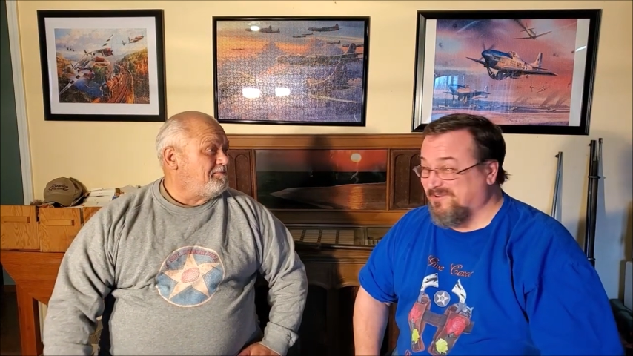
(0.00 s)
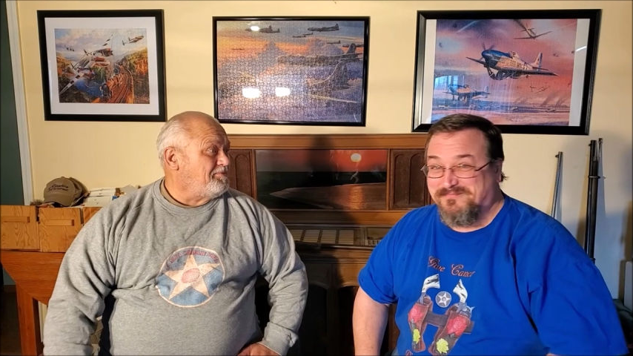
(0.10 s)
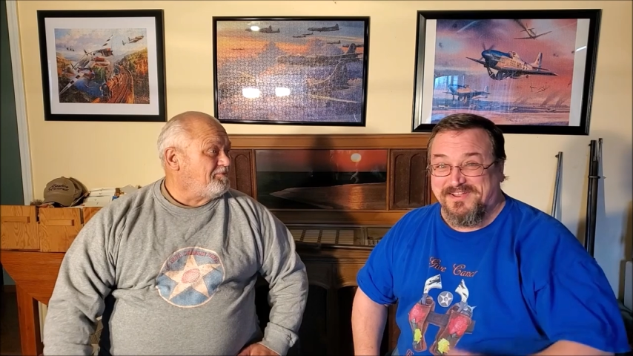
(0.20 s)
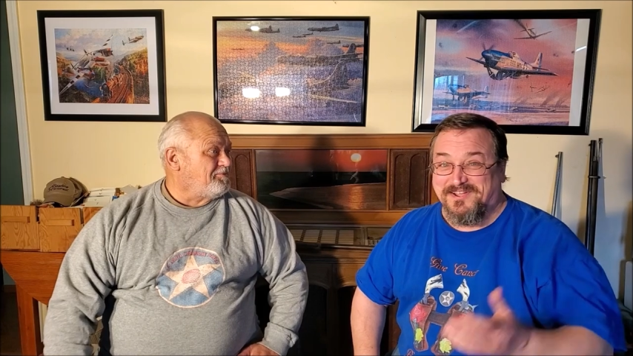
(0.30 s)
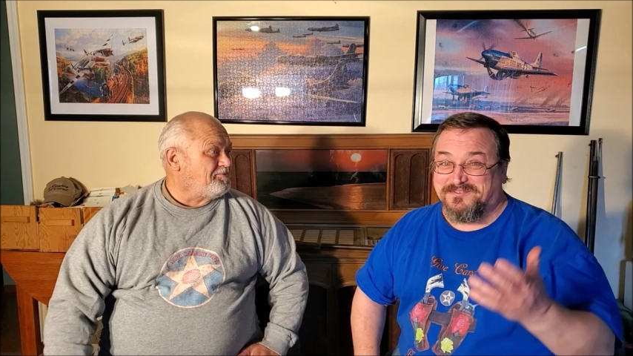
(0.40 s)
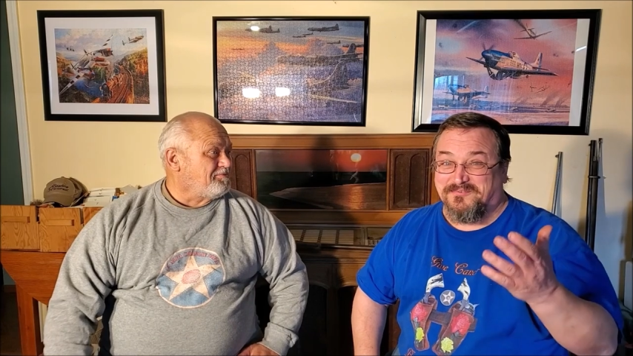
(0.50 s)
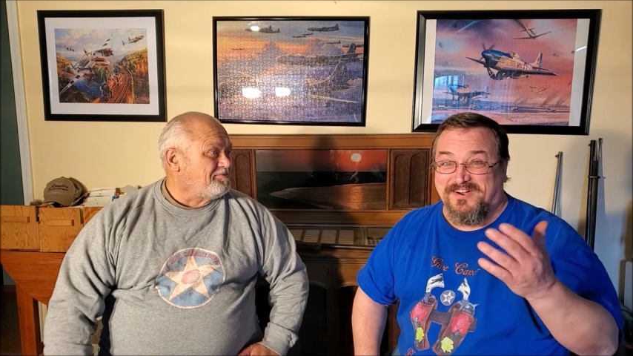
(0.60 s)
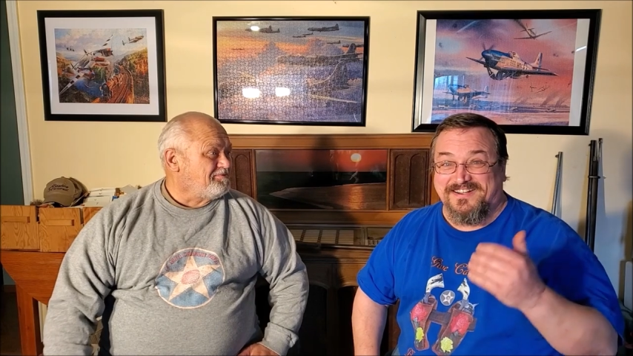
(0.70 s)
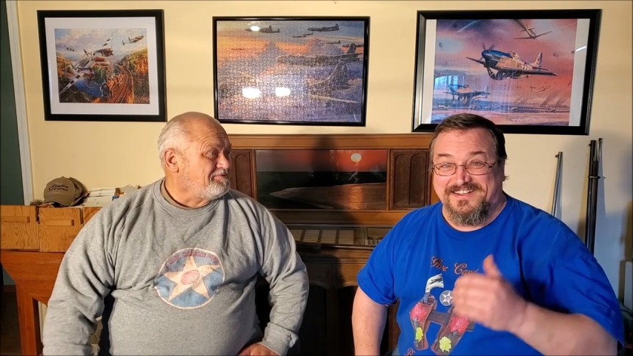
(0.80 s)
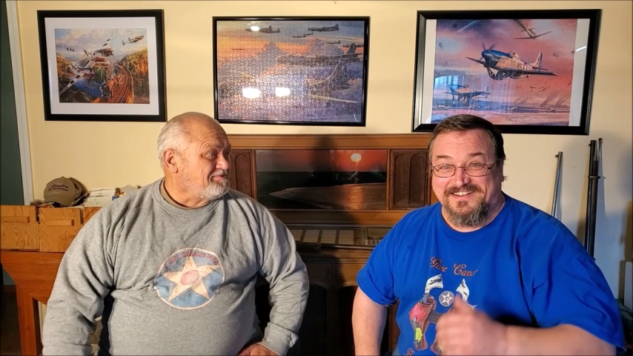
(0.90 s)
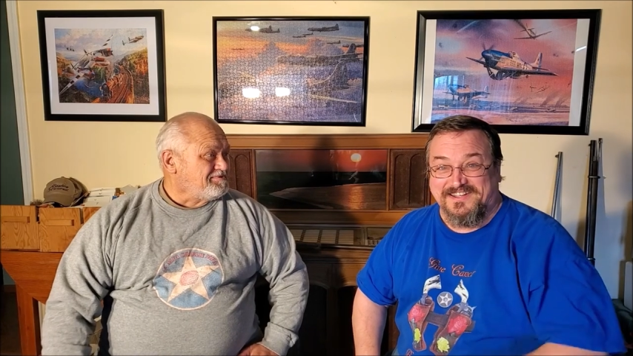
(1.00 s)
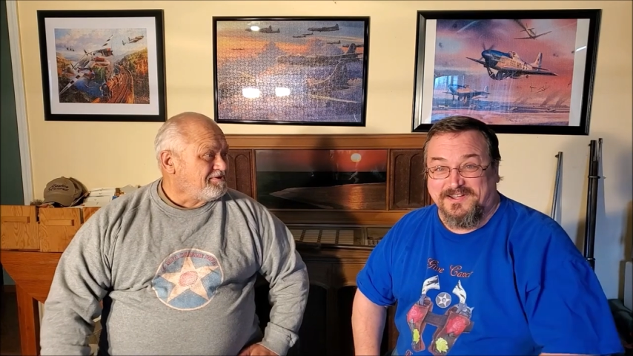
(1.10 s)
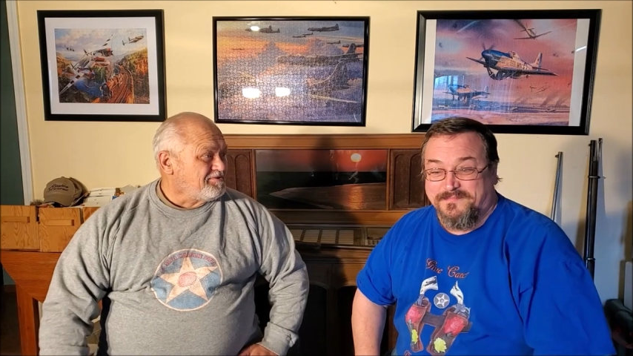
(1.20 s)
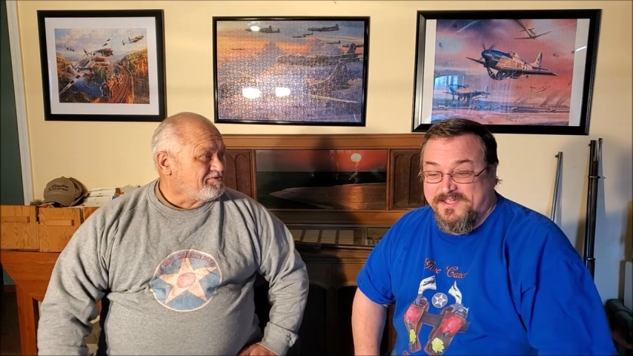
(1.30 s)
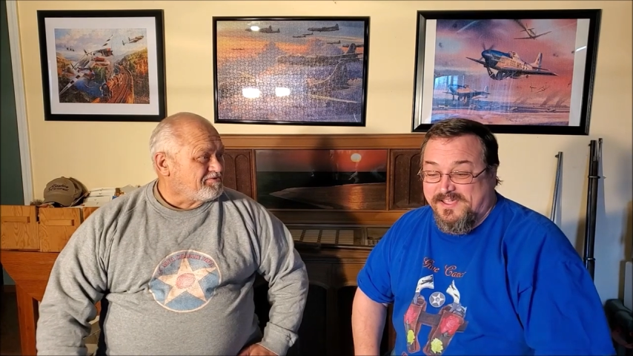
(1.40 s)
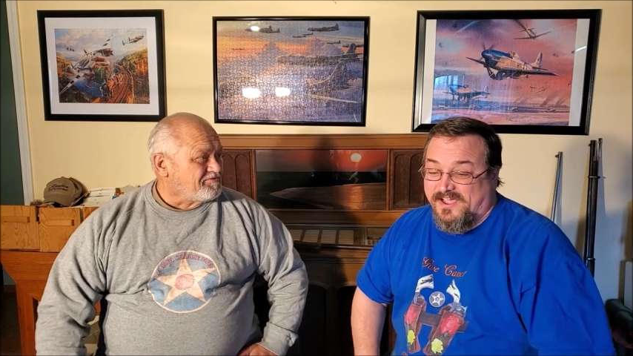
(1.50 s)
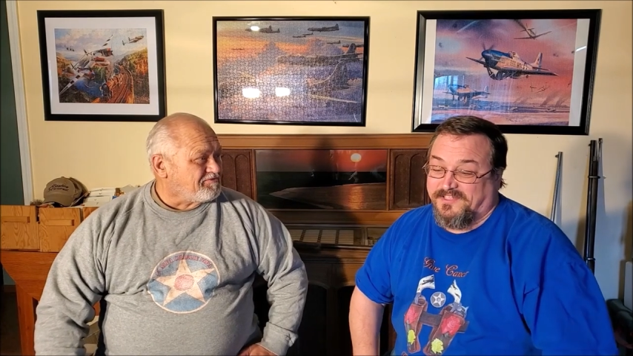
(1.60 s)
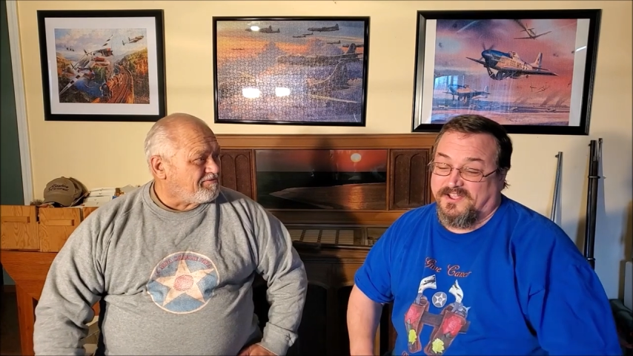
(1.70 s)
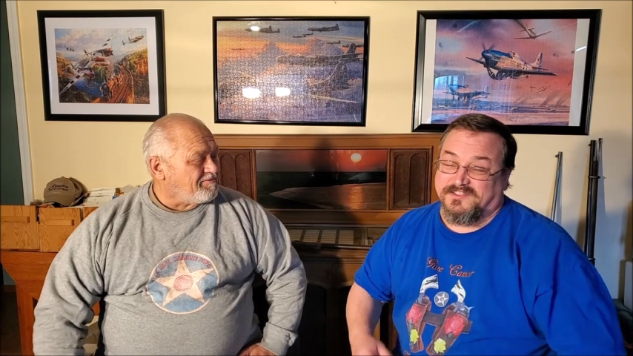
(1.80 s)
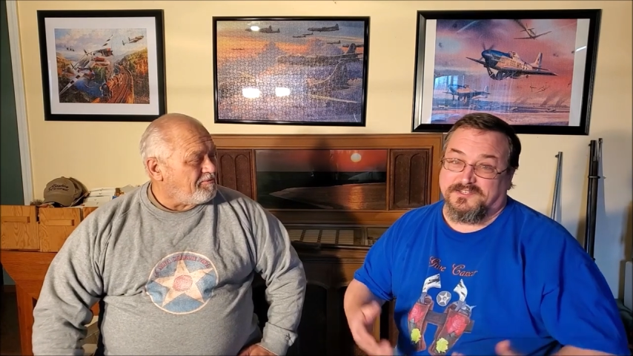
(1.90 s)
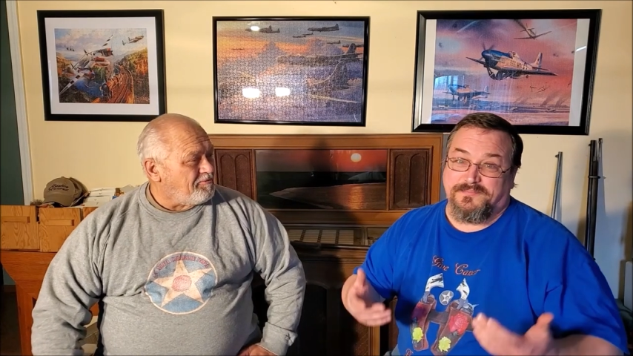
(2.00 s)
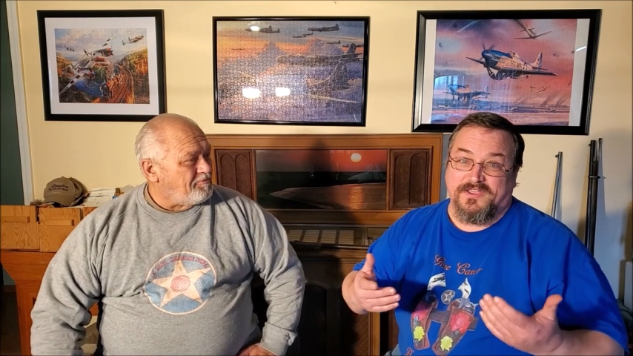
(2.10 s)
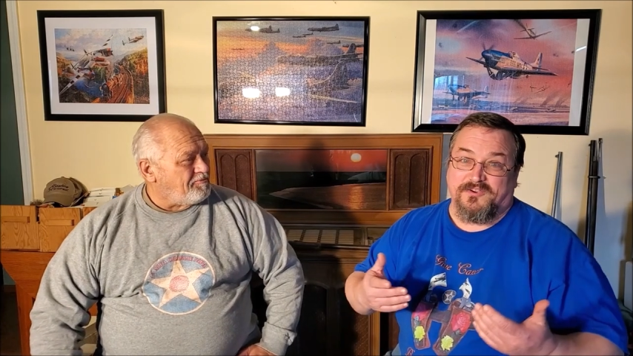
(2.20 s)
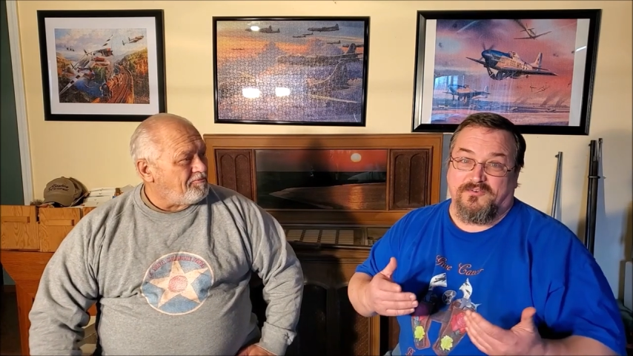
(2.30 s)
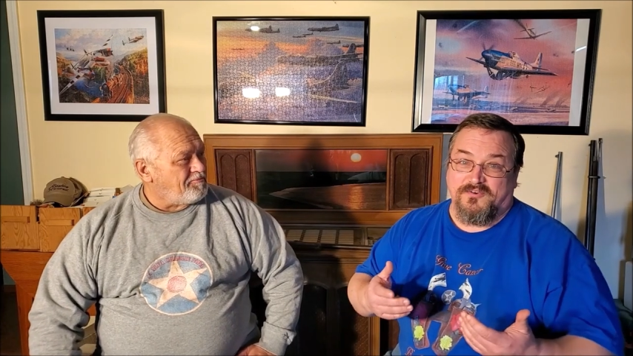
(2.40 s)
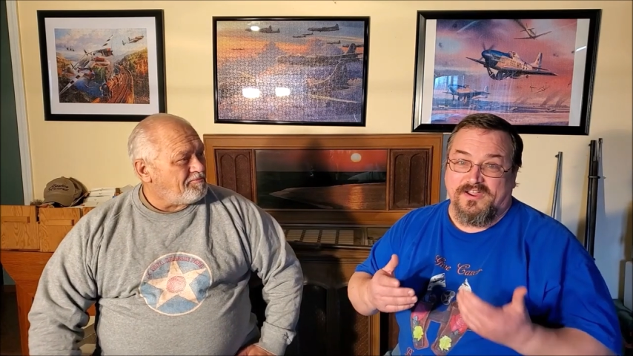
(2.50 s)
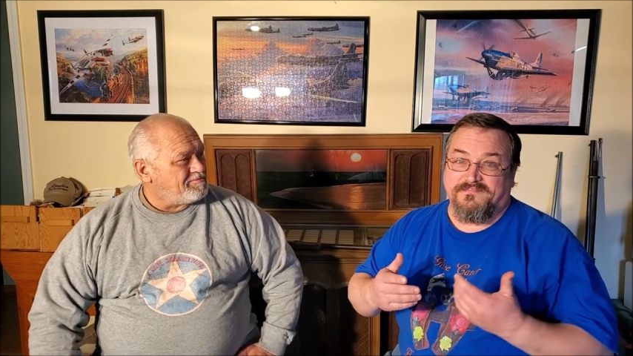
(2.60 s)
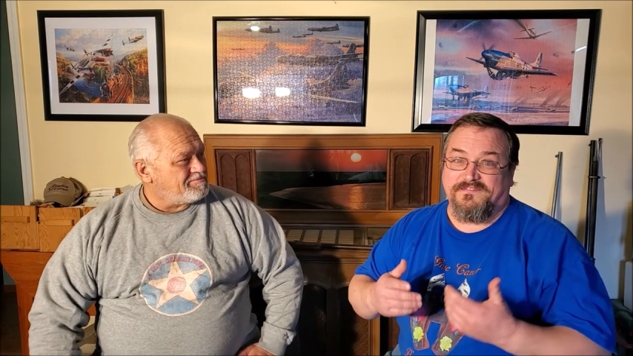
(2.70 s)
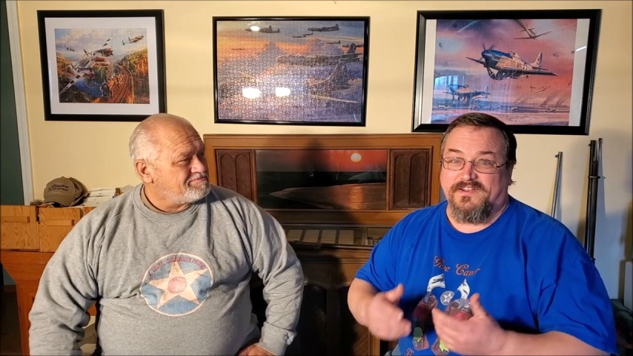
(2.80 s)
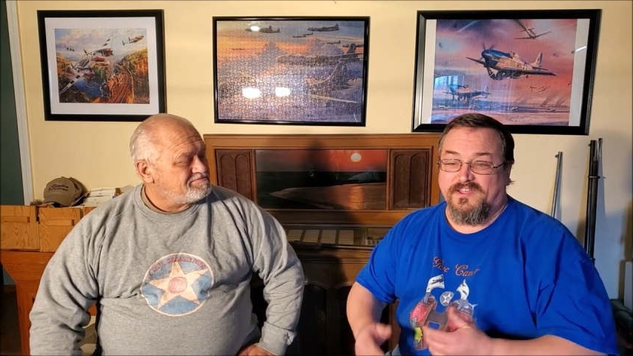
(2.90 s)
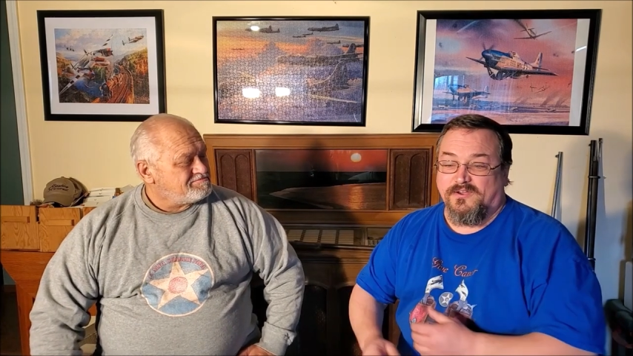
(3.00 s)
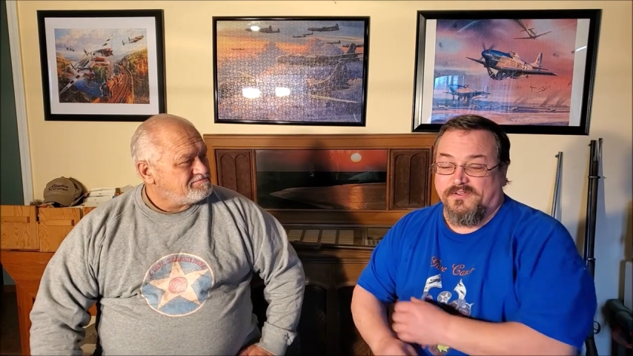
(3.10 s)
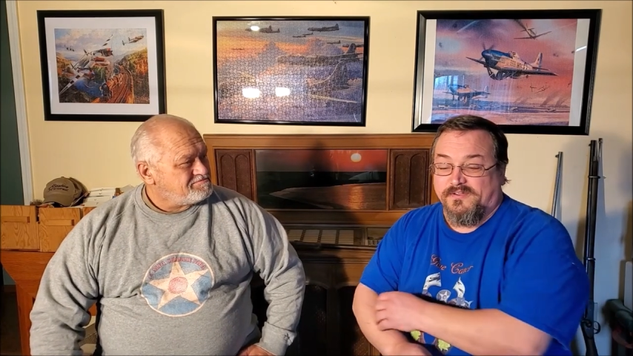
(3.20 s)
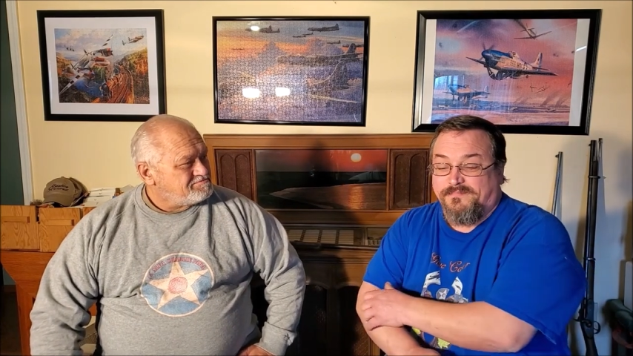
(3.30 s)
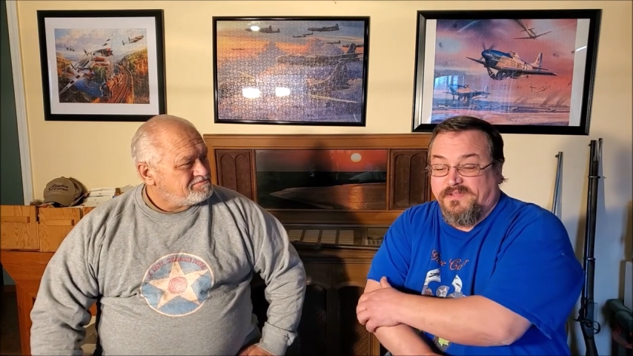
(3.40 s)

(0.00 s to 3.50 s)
Speaker 1: nobody else wanted. I thought this would be a great video. You know, he